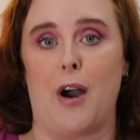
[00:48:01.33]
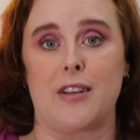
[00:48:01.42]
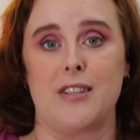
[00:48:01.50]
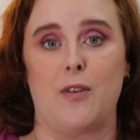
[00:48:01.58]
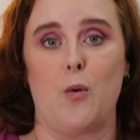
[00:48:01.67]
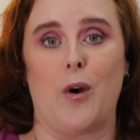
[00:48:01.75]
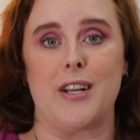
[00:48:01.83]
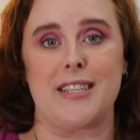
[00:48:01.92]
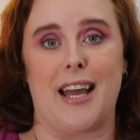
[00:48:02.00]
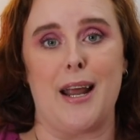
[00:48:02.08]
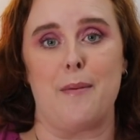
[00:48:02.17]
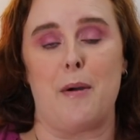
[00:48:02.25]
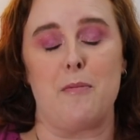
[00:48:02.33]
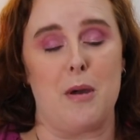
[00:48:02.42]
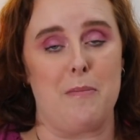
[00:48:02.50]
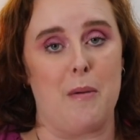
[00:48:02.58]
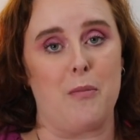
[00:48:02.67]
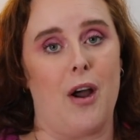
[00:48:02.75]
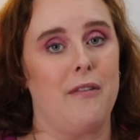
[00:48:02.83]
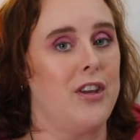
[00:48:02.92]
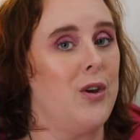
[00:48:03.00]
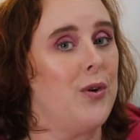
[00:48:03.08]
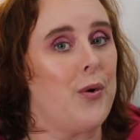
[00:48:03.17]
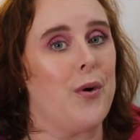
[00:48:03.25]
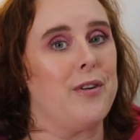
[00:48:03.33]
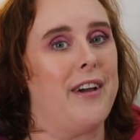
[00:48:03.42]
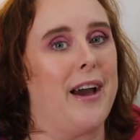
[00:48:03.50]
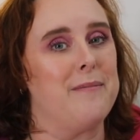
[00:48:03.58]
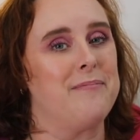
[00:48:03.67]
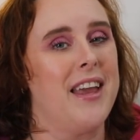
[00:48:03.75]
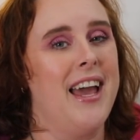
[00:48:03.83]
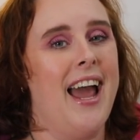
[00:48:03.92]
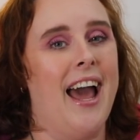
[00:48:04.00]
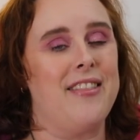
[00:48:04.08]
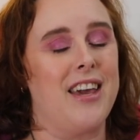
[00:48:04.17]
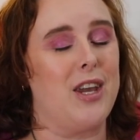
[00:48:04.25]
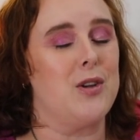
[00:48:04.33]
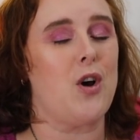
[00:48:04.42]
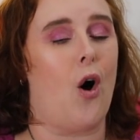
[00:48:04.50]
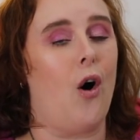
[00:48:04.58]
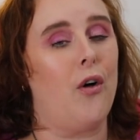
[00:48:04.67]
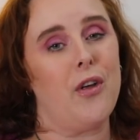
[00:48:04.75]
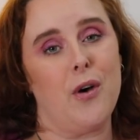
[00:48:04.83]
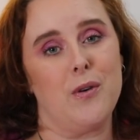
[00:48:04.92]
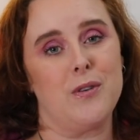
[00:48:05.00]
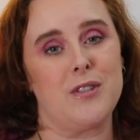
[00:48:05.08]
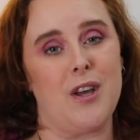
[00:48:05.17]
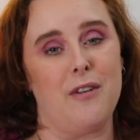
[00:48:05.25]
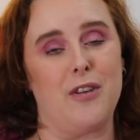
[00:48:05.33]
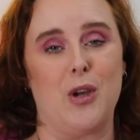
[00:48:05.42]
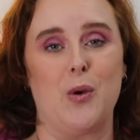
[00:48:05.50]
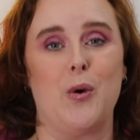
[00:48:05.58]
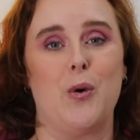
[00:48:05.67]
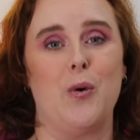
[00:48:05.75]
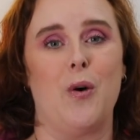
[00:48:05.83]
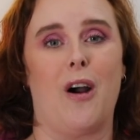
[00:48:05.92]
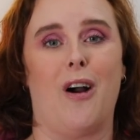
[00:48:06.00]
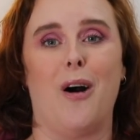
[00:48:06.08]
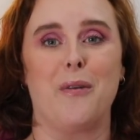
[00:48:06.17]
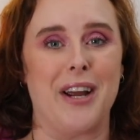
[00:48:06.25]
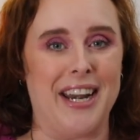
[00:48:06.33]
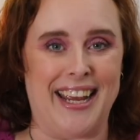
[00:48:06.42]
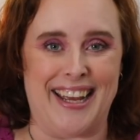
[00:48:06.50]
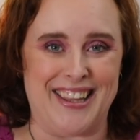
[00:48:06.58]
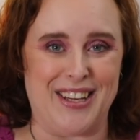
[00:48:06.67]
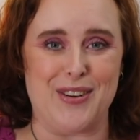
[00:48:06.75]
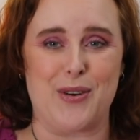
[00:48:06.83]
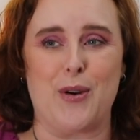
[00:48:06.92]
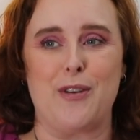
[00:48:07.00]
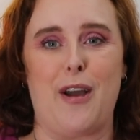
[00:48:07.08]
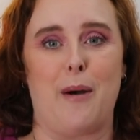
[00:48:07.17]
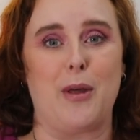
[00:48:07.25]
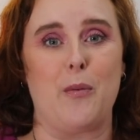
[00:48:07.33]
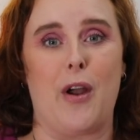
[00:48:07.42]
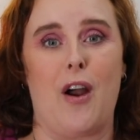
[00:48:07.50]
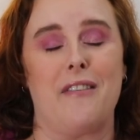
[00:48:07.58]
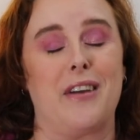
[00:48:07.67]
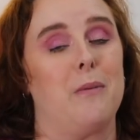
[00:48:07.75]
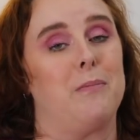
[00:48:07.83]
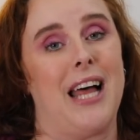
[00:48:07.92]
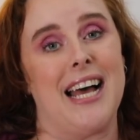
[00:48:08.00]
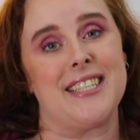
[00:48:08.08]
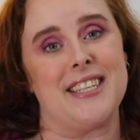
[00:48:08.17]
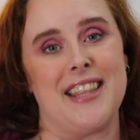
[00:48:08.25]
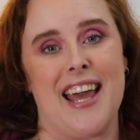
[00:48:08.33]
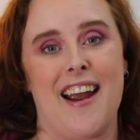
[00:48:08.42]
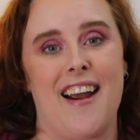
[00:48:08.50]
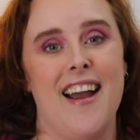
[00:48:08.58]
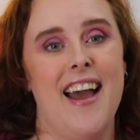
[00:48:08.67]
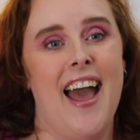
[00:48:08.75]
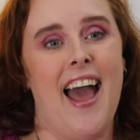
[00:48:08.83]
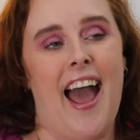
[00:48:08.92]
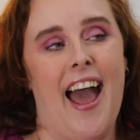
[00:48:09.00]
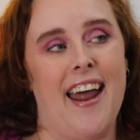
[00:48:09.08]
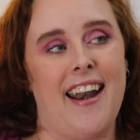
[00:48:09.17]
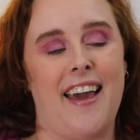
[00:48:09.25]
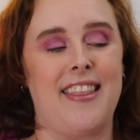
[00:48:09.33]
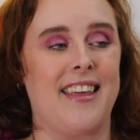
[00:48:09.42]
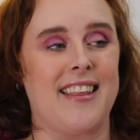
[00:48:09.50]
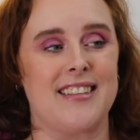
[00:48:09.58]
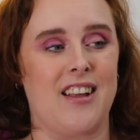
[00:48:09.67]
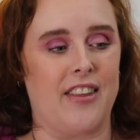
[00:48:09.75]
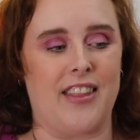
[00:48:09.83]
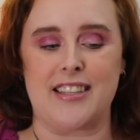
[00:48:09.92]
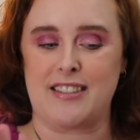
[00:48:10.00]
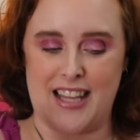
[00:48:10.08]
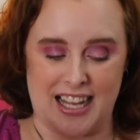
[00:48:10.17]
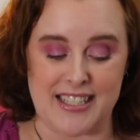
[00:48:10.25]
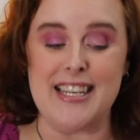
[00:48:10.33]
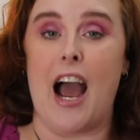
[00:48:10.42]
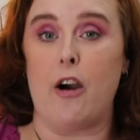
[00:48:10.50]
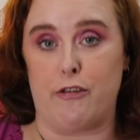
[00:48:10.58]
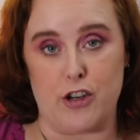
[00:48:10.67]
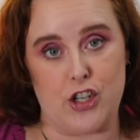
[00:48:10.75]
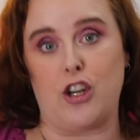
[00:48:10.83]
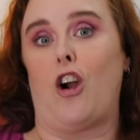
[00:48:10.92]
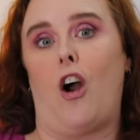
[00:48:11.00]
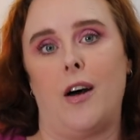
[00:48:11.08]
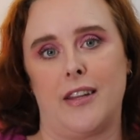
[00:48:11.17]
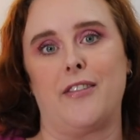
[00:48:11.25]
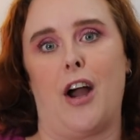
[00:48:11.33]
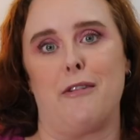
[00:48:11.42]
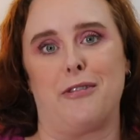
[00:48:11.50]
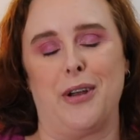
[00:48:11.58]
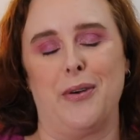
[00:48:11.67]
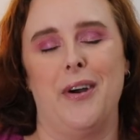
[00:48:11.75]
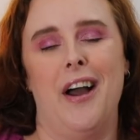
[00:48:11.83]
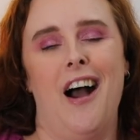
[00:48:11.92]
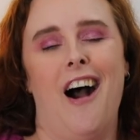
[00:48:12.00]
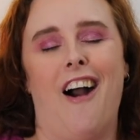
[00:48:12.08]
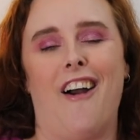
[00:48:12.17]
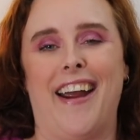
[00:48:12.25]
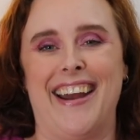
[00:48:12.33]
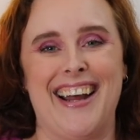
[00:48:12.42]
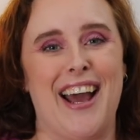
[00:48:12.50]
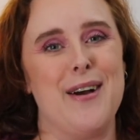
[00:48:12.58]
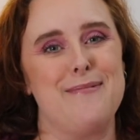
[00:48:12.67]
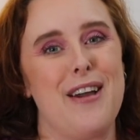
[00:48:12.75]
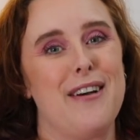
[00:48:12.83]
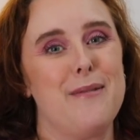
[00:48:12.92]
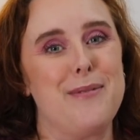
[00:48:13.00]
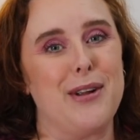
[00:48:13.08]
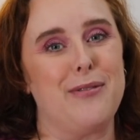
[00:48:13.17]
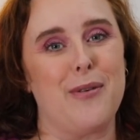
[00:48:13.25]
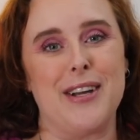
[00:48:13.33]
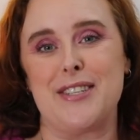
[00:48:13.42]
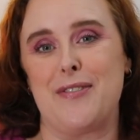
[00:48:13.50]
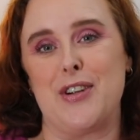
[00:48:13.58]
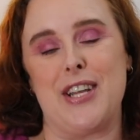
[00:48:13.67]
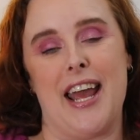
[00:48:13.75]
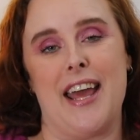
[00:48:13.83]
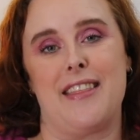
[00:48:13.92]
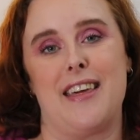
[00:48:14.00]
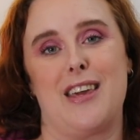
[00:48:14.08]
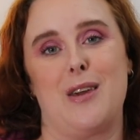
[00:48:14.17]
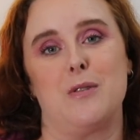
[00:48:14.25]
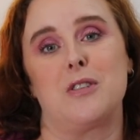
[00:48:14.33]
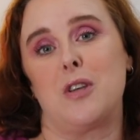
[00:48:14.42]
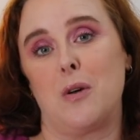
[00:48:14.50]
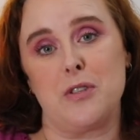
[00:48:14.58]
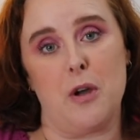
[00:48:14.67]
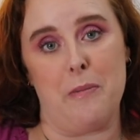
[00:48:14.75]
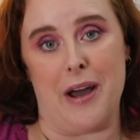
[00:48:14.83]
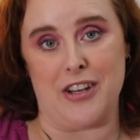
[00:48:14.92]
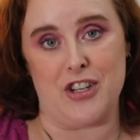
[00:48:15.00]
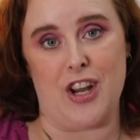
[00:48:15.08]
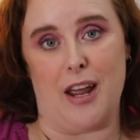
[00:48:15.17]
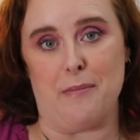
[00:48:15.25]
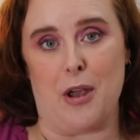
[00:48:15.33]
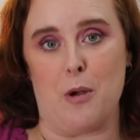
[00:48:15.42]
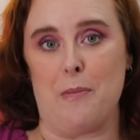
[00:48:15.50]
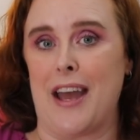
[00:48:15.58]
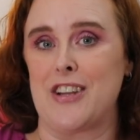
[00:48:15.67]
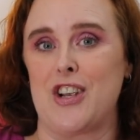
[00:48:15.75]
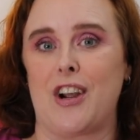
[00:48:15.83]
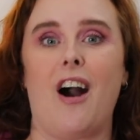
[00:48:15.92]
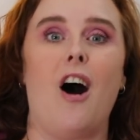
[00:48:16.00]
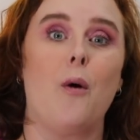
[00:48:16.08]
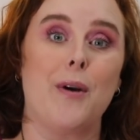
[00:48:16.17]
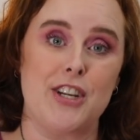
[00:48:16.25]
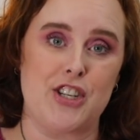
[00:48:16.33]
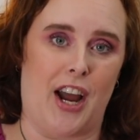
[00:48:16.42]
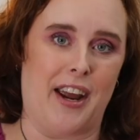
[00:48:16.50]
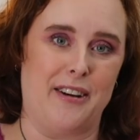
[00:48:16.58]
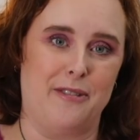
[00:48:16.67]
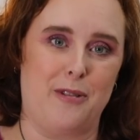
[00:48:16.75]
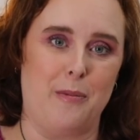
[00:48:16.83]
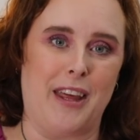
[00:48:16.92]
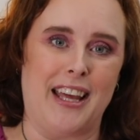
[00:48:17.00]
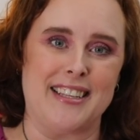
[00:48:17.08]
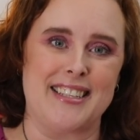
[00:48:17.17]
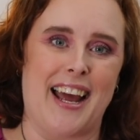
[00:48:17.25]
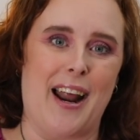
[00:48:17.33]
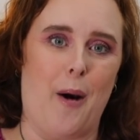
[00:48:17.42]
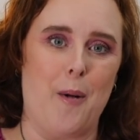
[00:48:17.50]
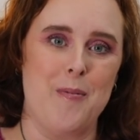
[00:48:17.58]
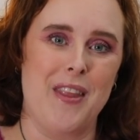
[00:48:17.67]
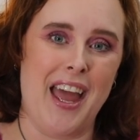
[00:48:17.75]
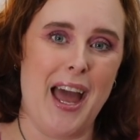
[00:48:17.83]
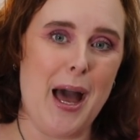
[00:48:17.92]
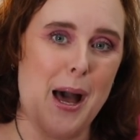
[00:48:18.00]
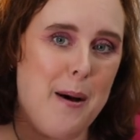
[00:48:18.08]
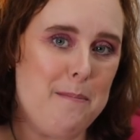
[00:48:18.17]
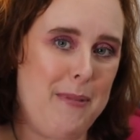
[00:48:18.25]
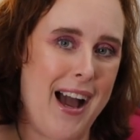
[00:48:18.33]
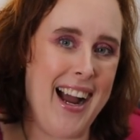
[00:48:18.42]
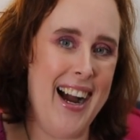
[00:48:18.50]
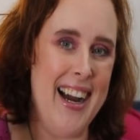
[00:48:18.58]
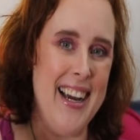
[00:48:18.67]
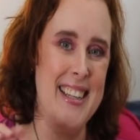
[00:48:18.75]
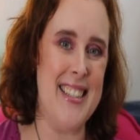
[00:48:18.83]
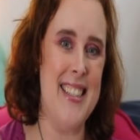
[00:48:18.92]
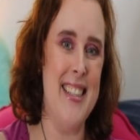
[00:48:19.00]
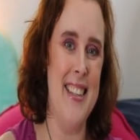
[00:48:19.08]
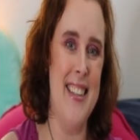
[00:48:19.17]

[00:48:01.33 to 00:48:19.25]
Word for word: box if you want to sign up and be a member of the Unicorn fam. Thank you to all those of you who are already in the Unicorn family. We are having a blast in there. And I think that's, that's, that's now for sure all I've got for you. All right. I hope you have a beautiful rest of your day. Thank you so, so much. And may your magic always shine from the inside out. Bye guys.